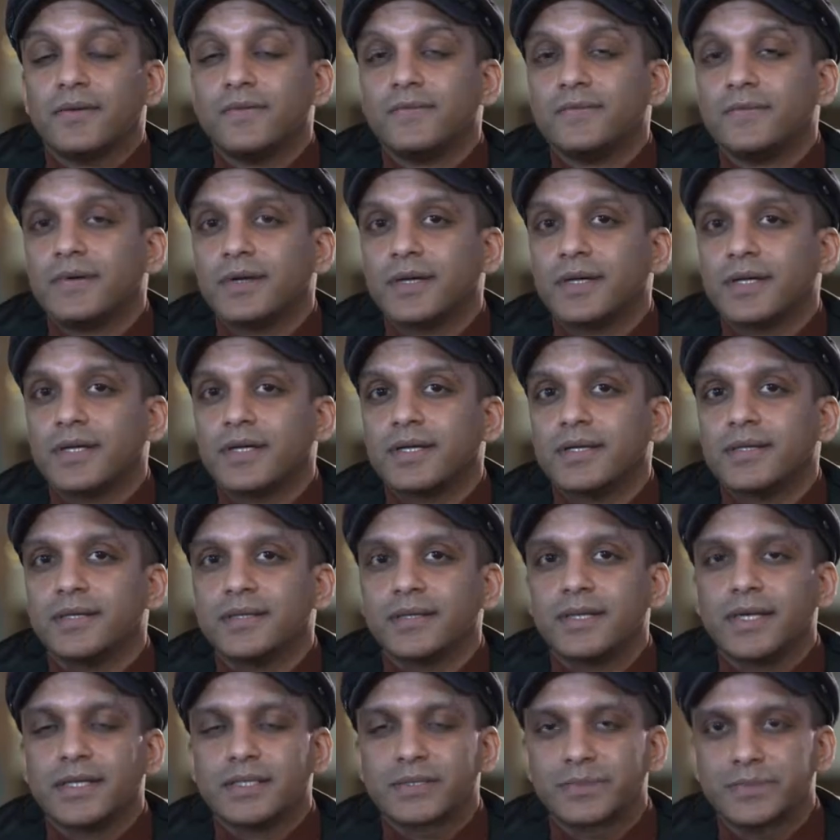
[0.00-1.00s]
Very good.
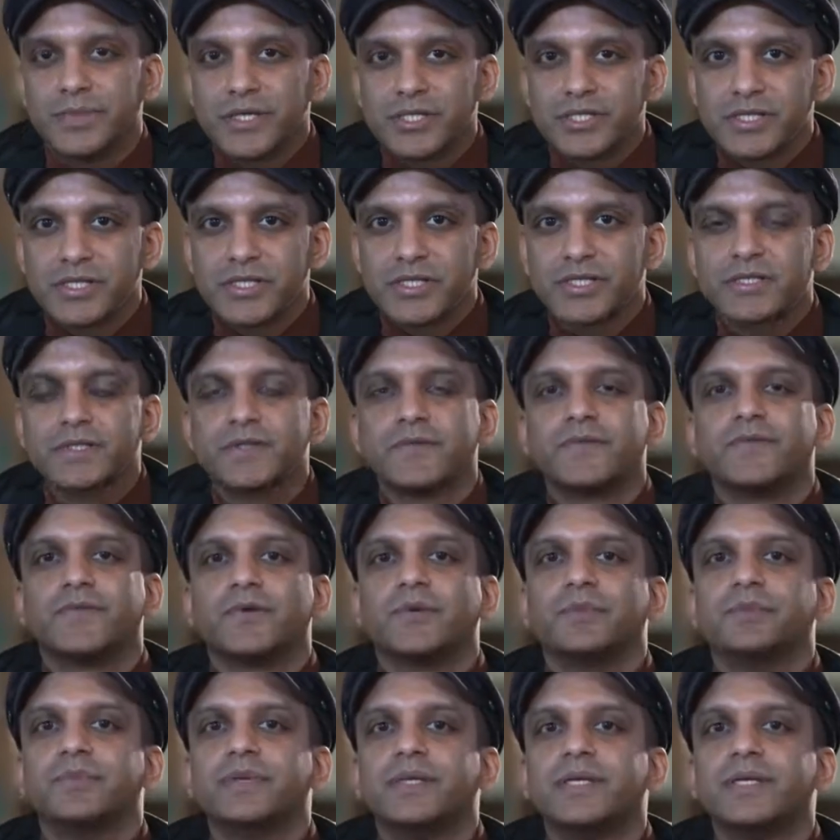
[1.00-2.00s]
Yes, business
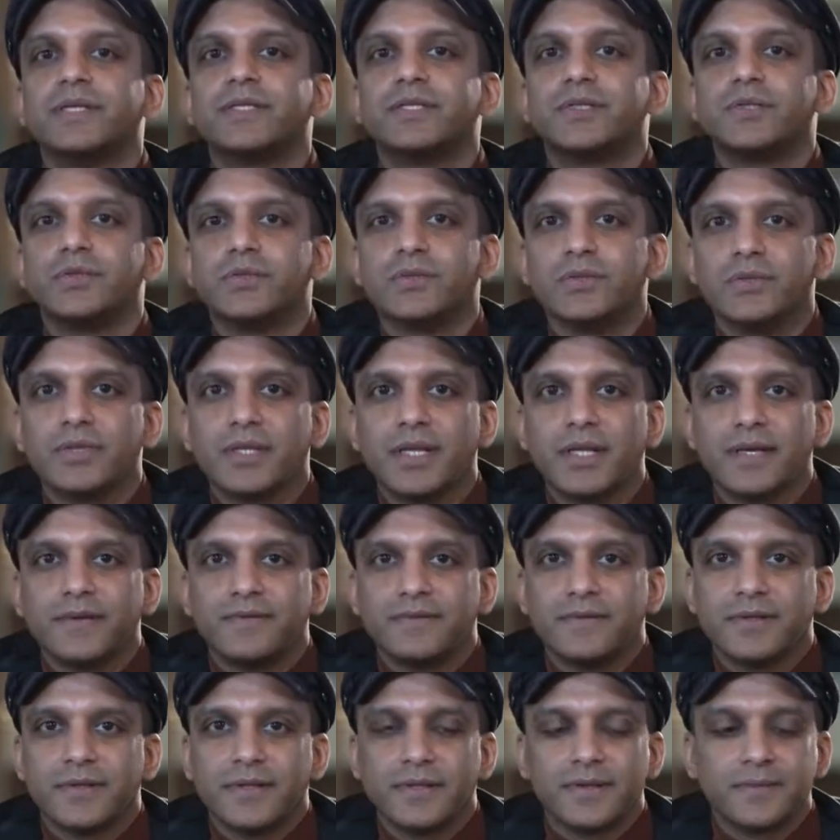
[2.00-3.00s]
for B2
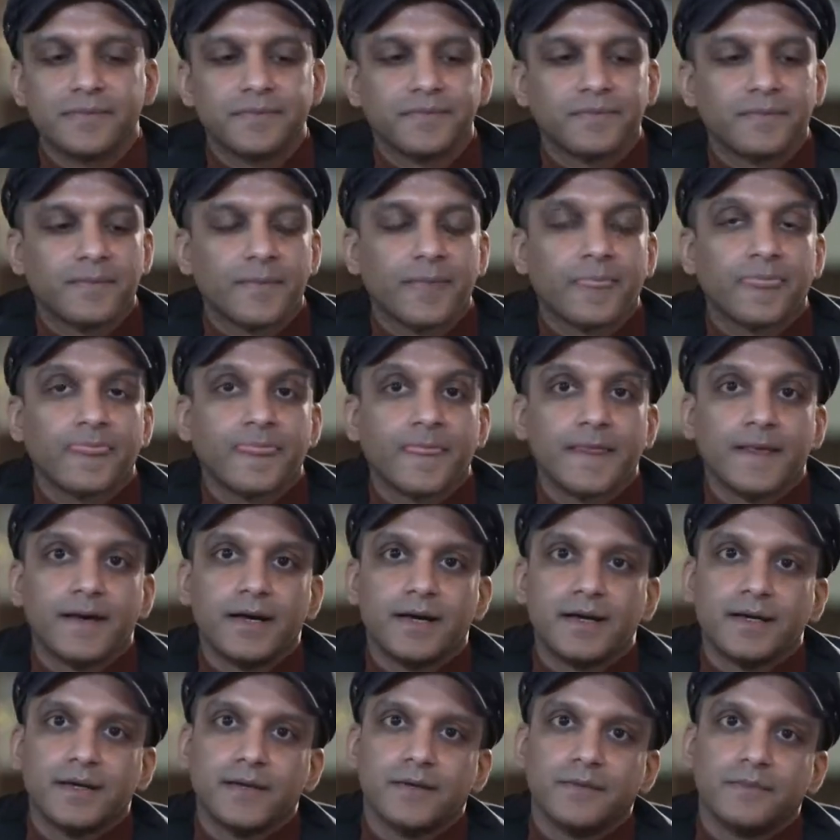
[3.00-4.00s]
level.
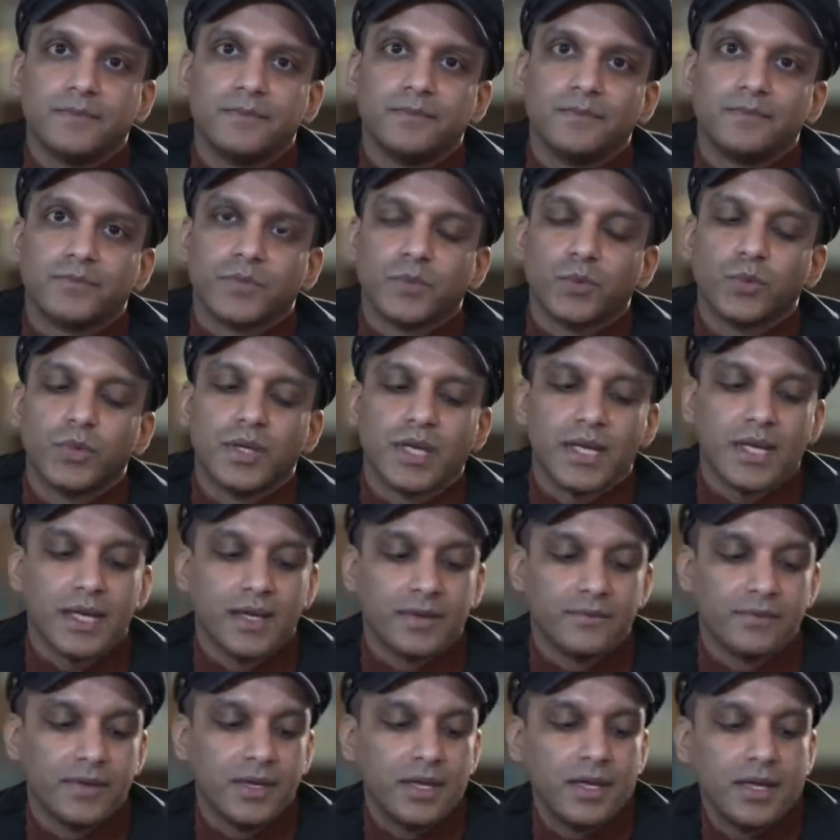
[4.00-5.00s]
Um, we
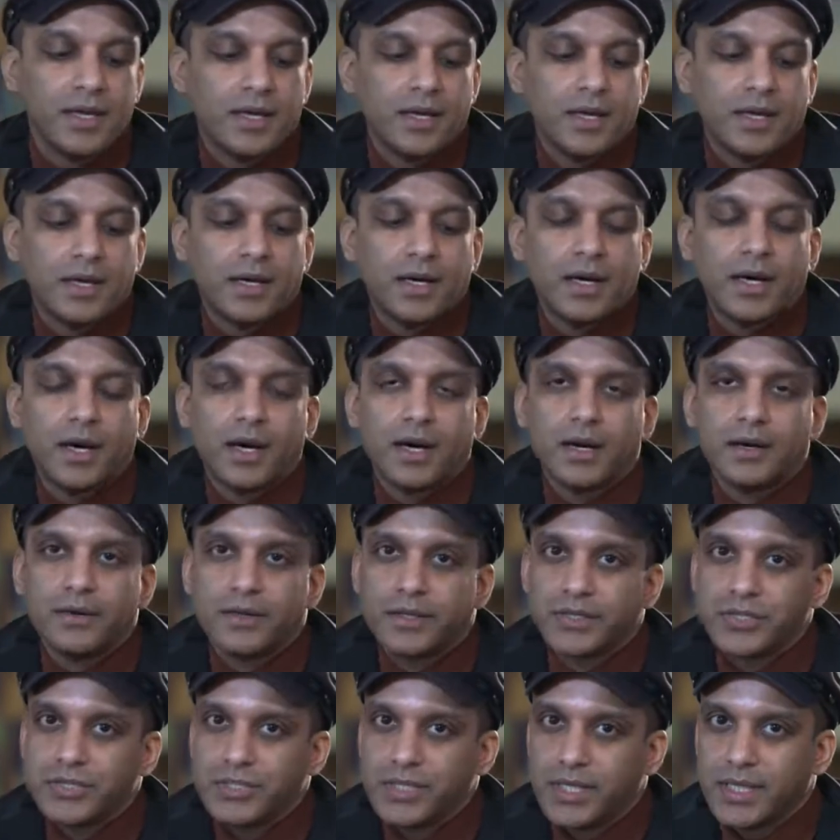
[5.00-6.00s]
have our
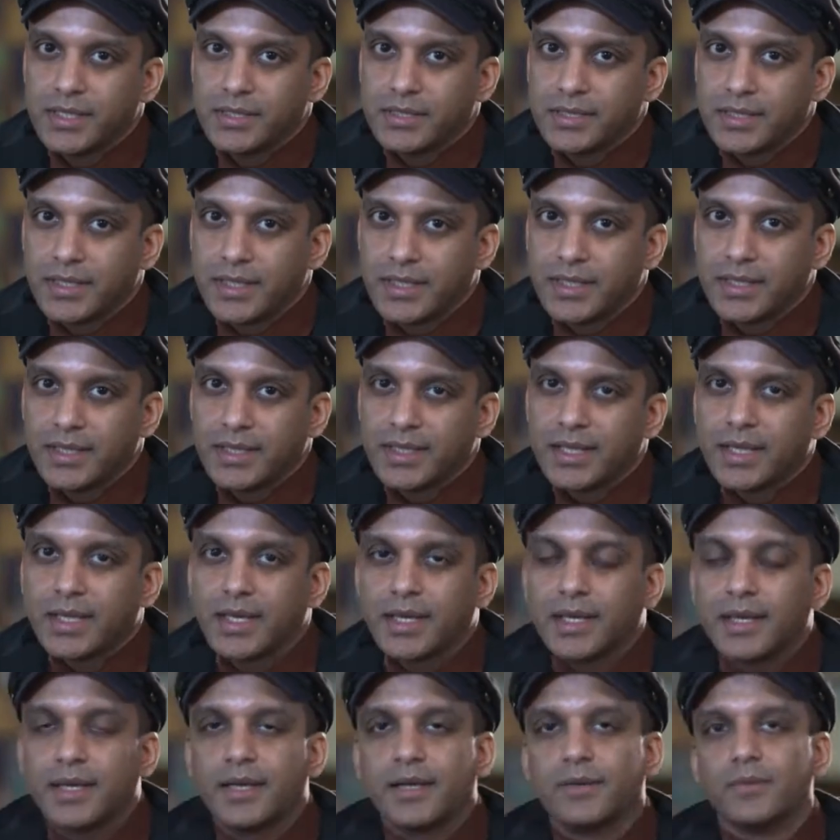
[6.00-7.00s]
agenda
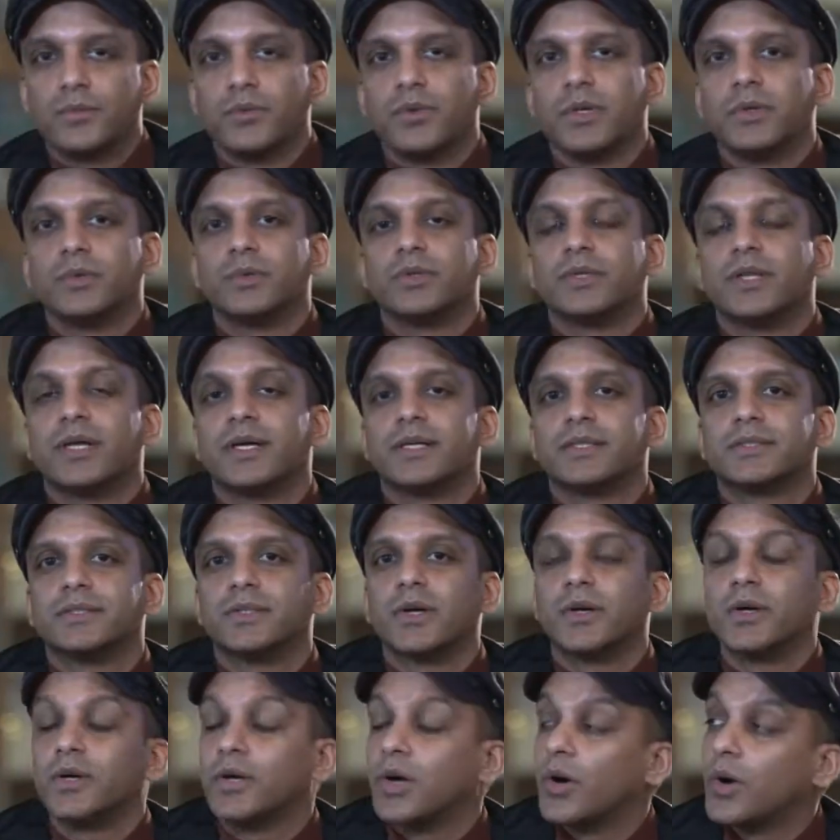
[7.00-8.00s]
we would like to
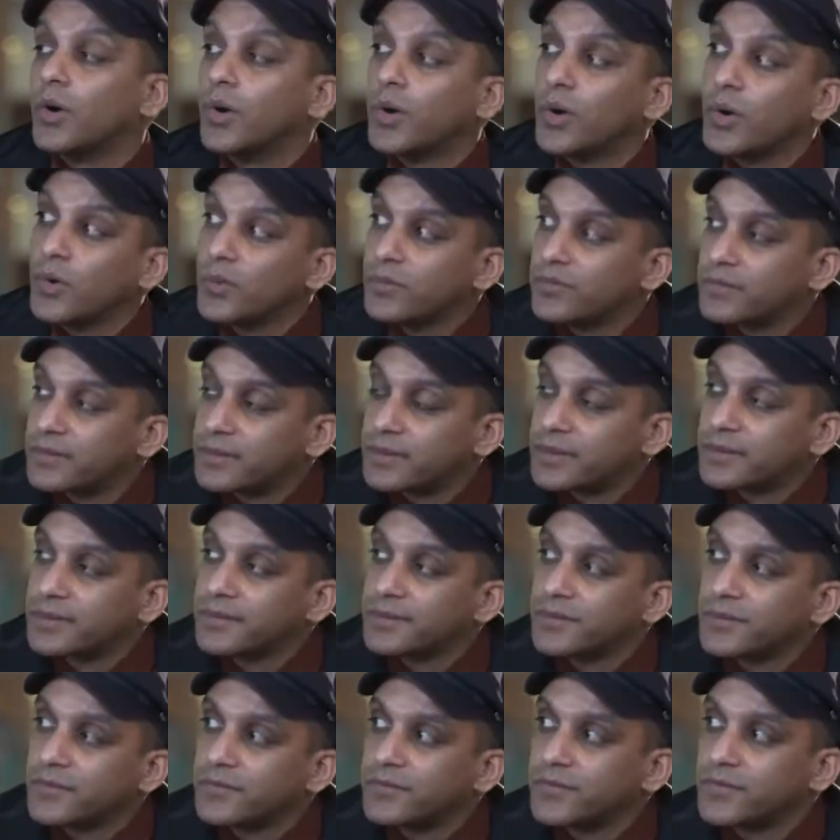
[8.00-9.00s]
go over
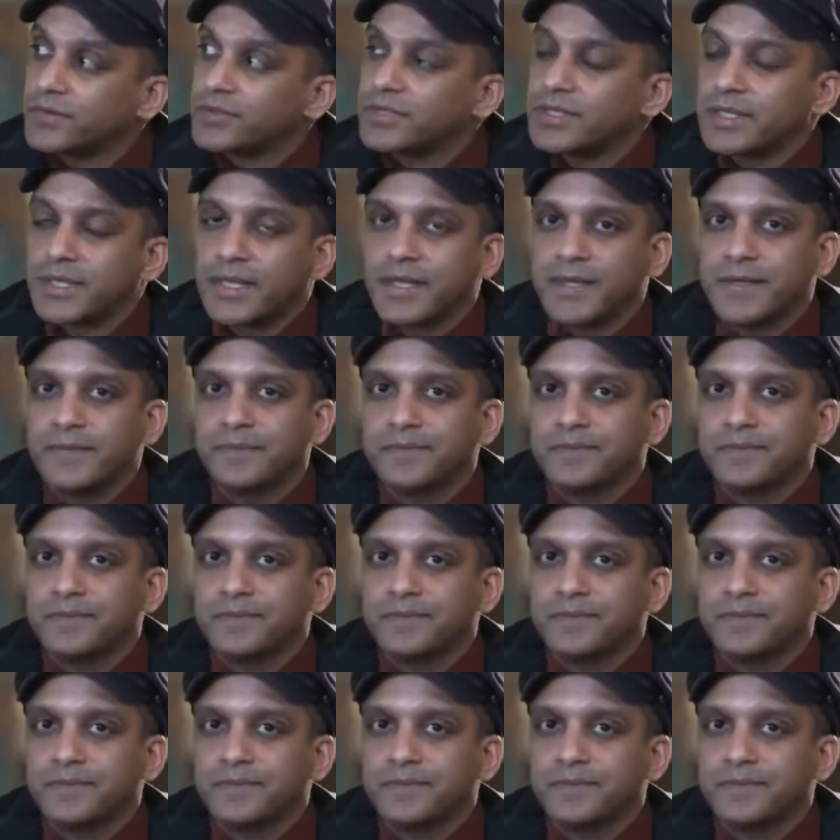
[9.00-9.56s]
for today.